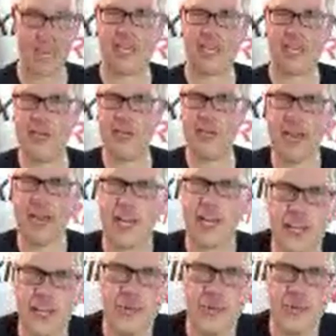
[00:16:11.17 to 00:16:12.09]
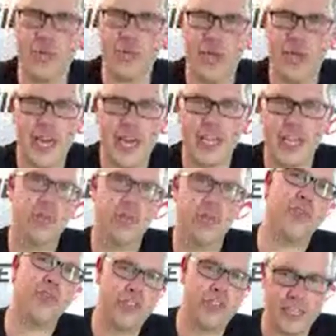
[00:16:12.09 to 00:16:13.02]
Yeah. I gotta get one. I gotta
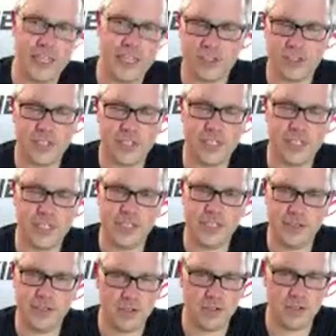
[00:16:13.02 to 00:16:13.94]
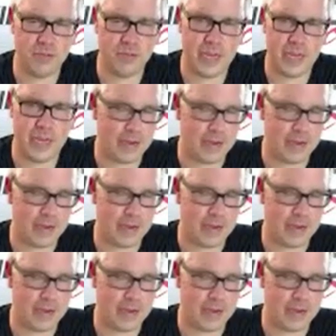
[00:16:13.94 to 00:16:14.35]
get one for that truck. It needs it on the back.